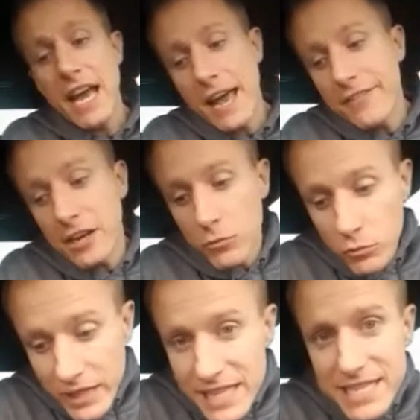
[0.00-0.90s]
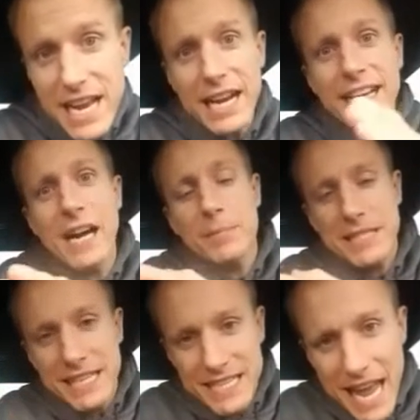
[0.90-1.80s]
And they're re-signing up
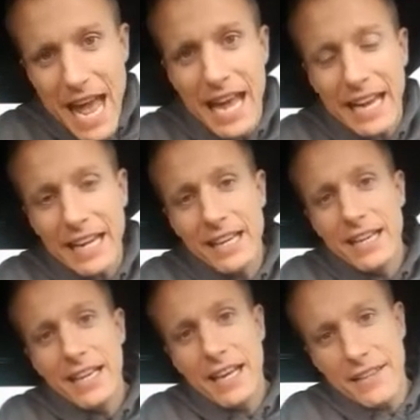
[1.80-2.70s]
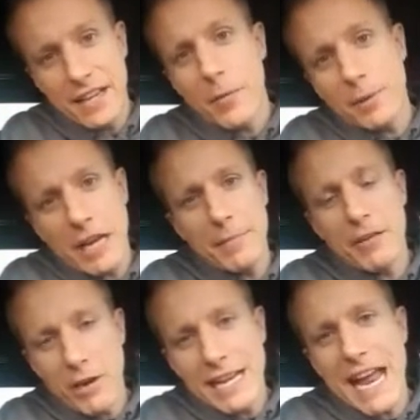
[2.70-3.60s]
today in the company I'm
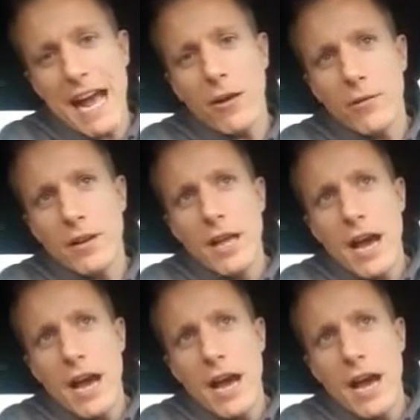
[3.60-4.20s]
in right now.